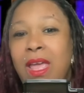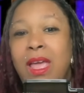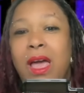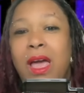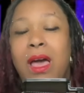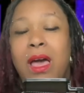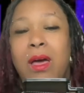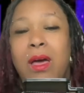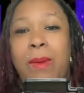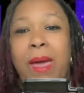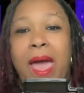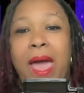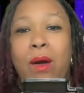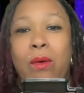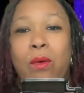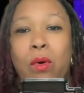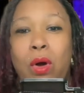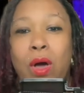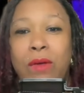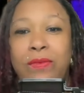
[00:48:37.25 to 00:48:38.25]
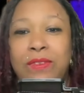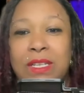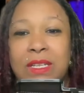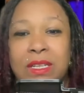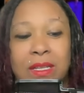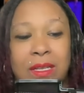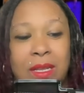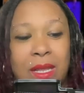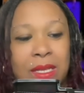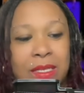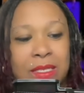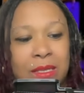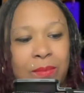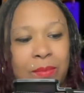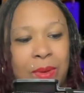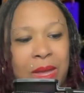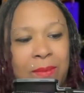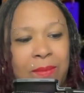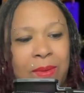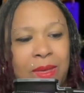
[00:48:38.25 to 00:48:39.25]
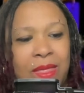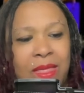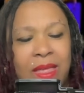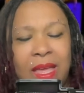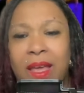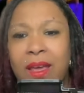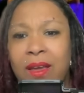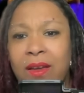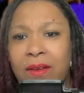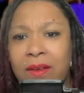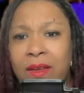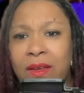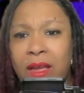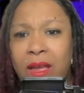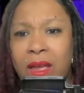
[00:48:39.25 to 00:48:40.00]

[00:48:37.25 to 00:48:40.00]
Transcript: How often is the baby there?